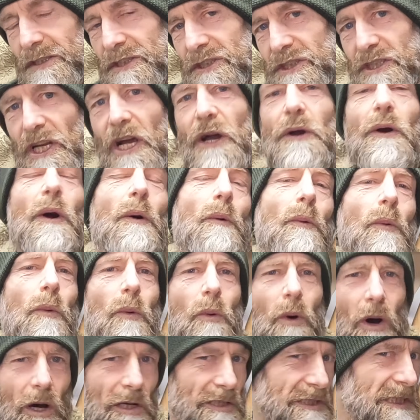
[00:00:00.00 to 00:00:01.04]
So
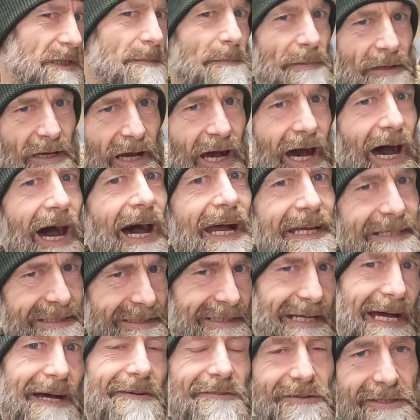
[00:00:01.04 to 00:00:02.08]
what's
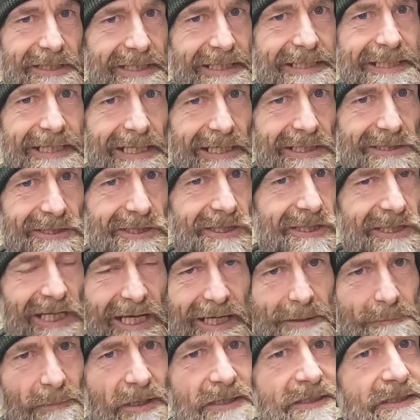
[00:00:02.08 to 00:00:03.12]
behind that ridiculous
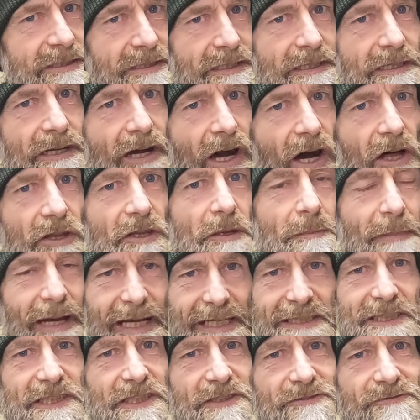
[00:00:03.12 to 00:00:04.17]
statement on the
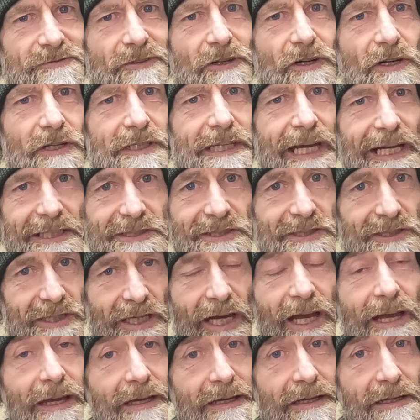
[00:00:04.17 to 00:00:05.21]
Maxxis
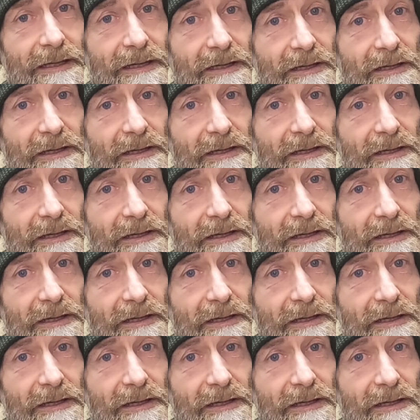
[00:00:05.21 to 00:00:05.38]
Forekaster,